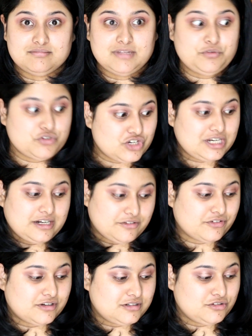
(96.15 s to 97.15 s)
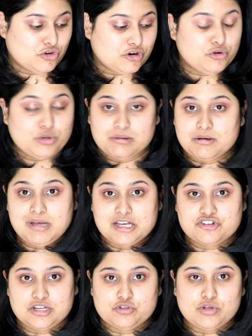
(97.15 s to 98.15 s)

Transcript: it was really difficult not knowing my MAC shade,